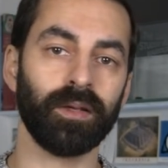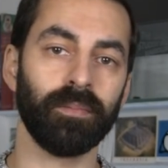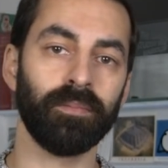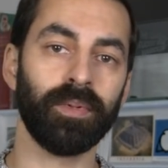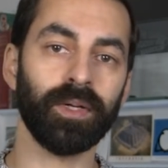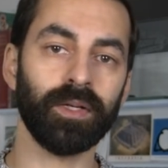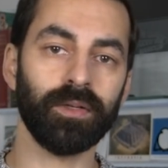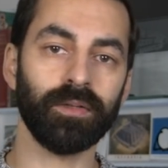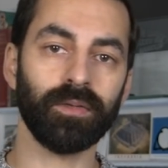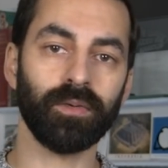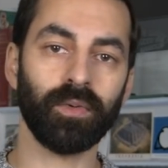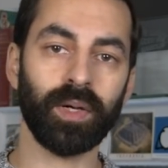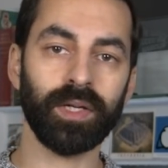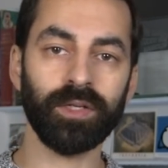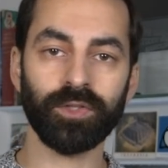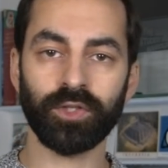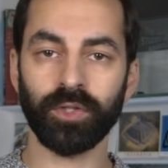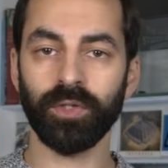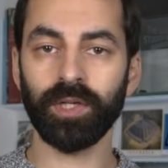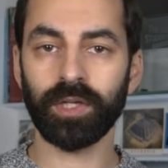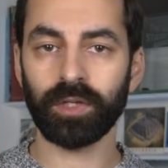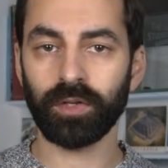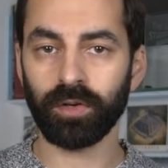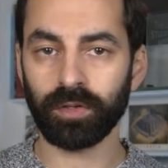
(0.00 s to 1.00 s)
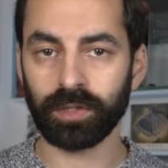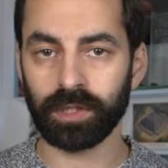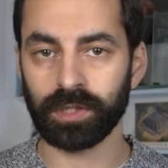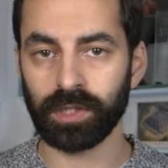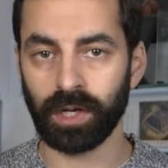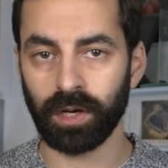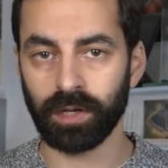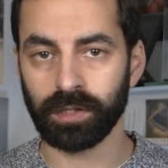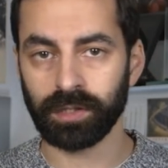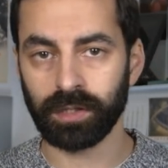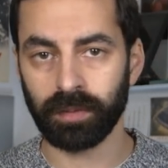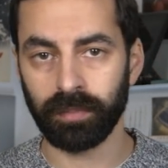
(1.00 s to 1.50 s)
But when junior doctors
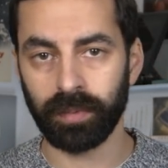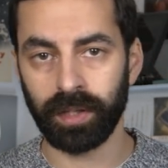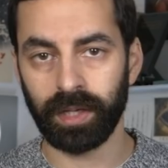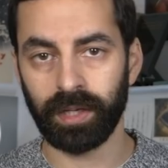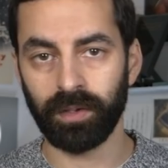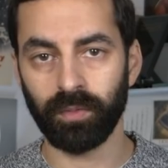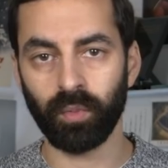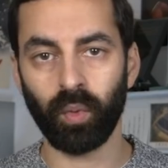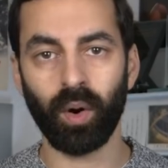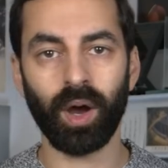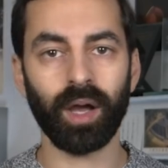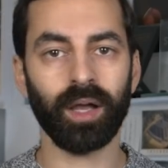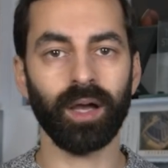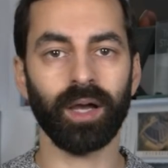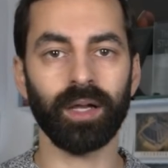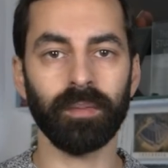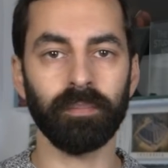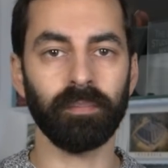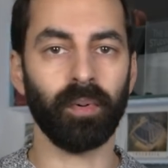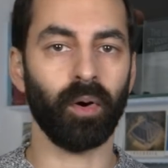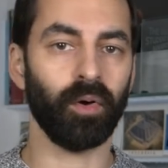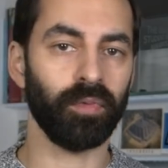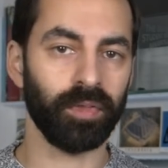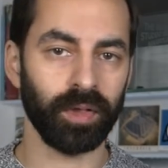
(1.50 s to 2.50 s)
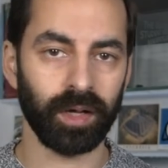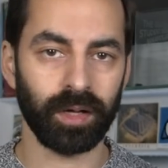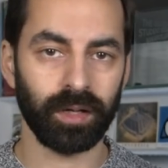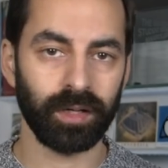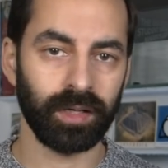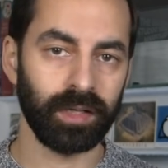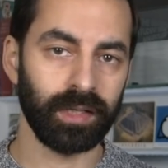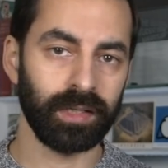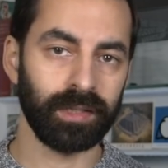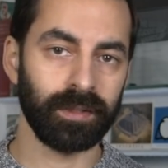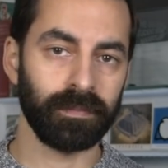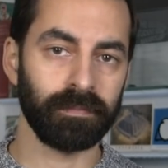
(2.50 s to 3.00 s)
ask me why I
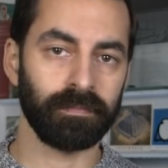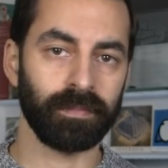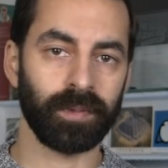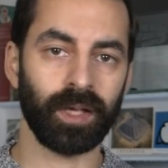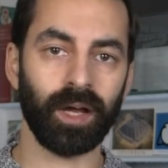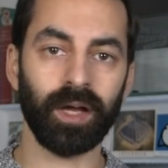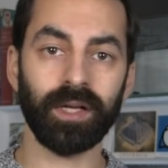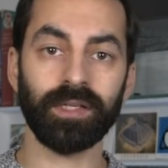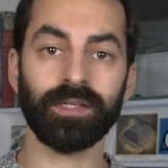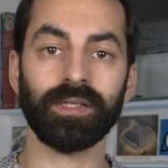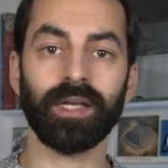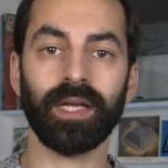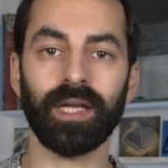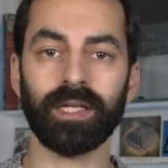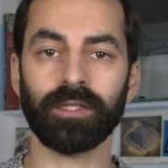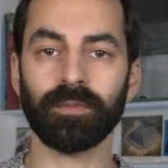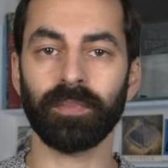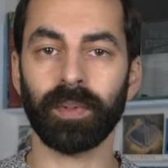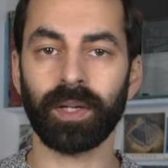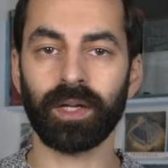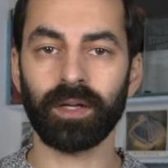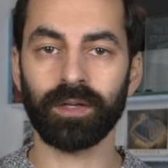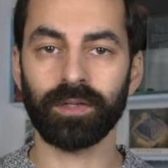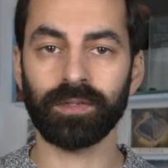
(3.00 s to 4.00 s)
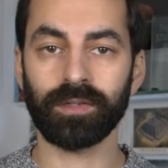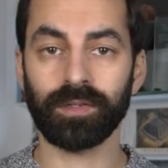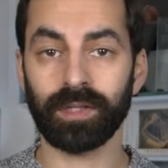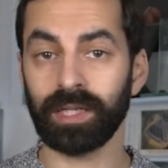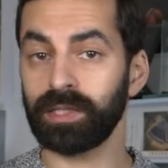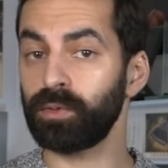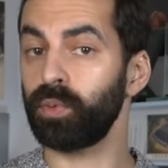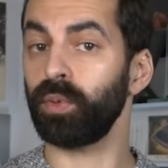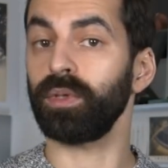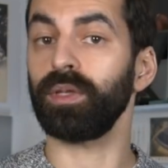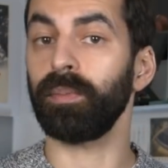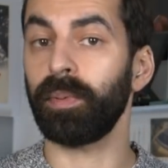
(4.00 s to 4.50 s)
bother, I say it's because
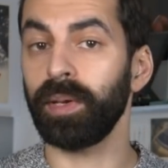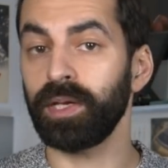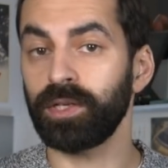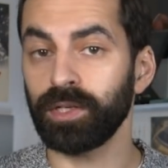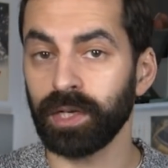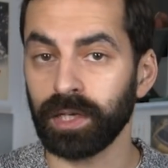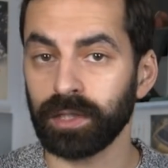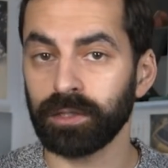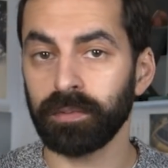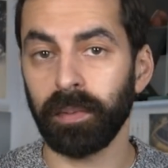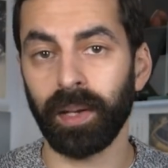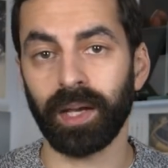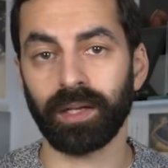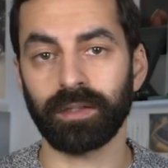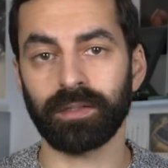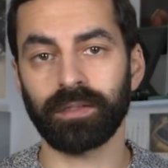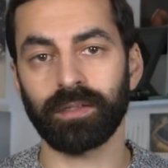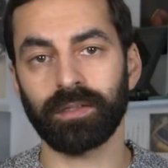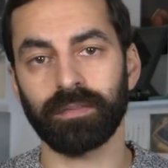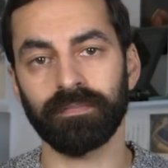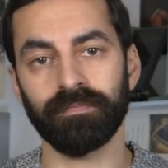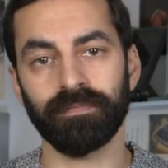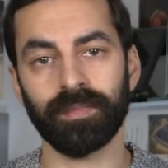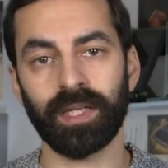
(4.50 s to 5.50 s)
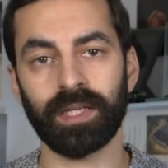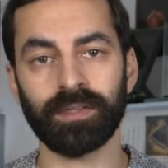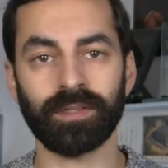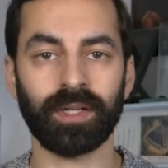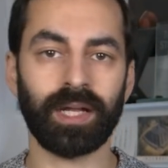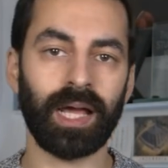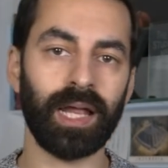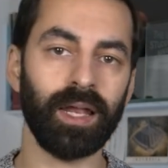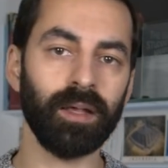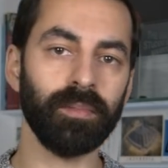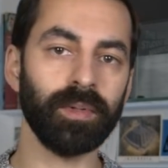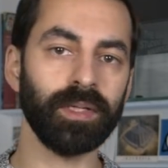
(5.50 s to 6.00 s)
it's what the patient expects. There's
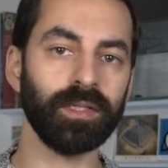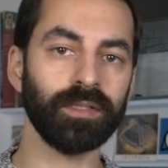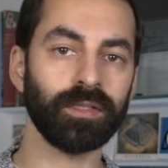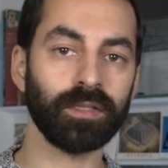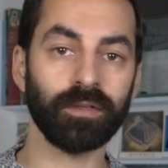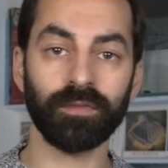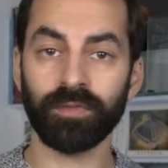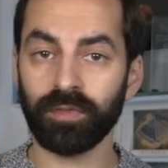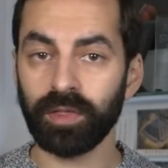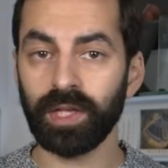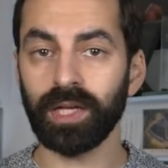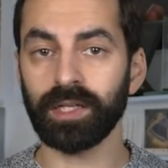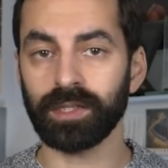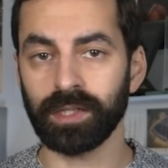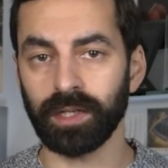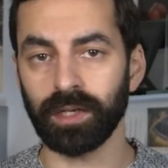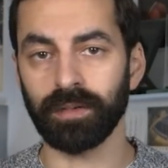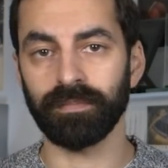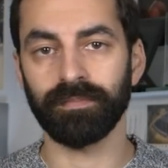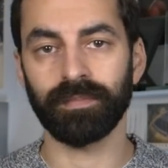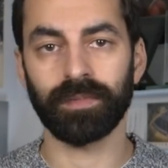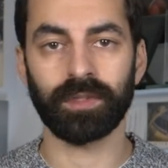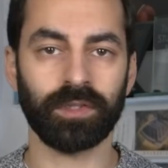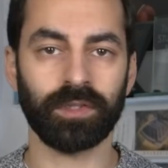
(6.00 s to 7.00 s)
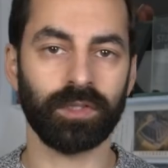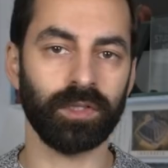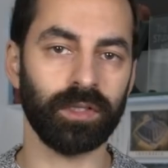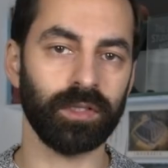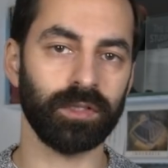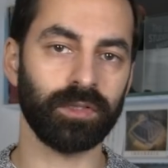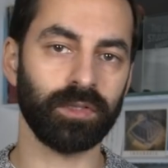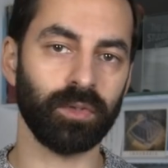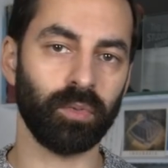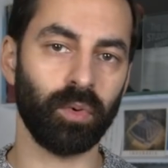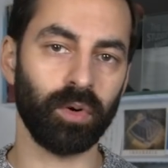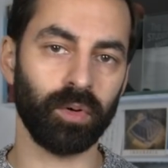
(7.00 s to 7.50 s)
an element of theatre
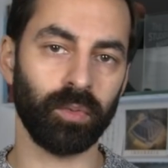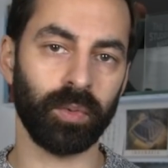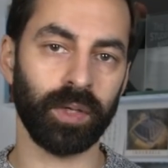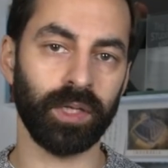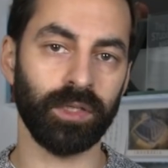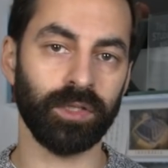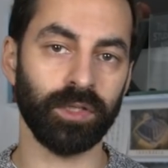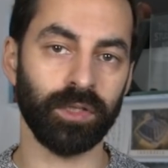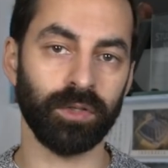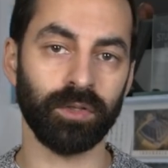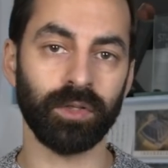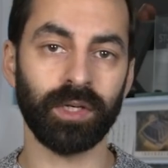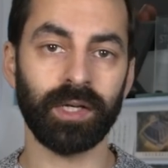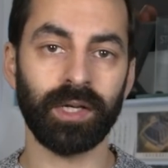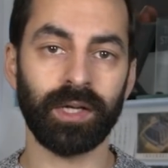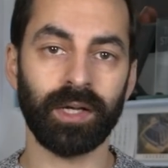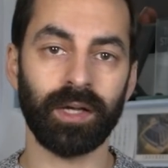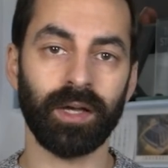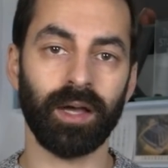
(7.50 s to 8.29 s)
to what we do.